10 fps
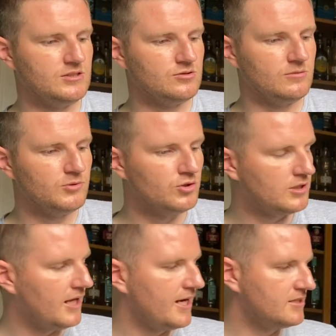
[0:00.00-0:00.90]
So the blue
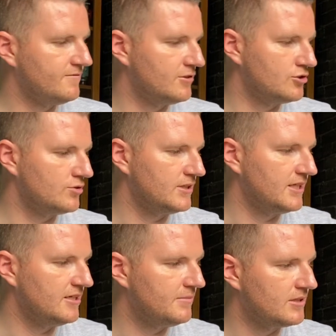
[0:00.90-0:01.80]
glass for
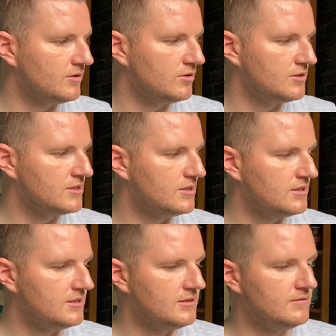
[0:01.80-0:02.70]
Stiuireadair because
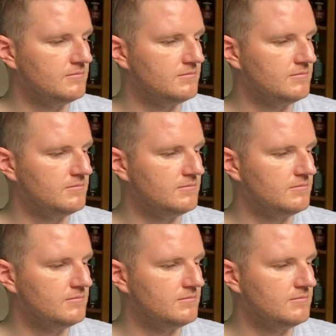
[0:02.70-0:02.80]
the